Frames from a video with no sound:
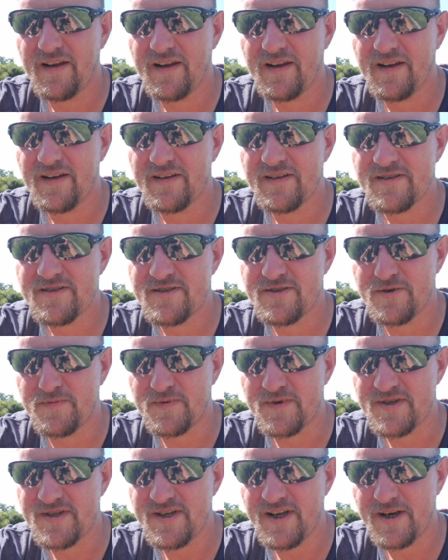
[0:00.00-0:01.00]

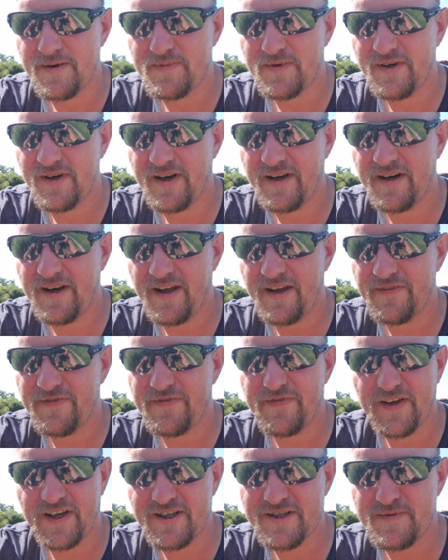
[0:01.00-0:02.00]
Super Sniper in a
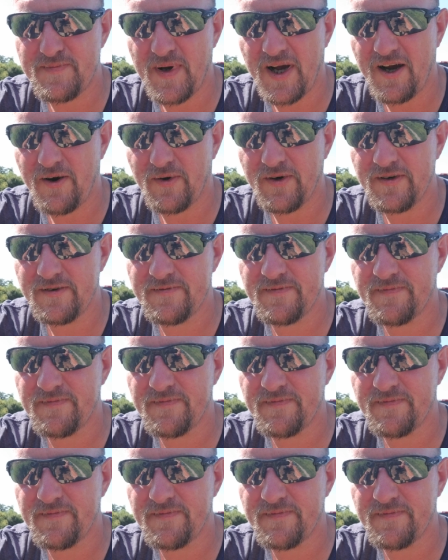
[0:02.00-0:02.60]
fixed power.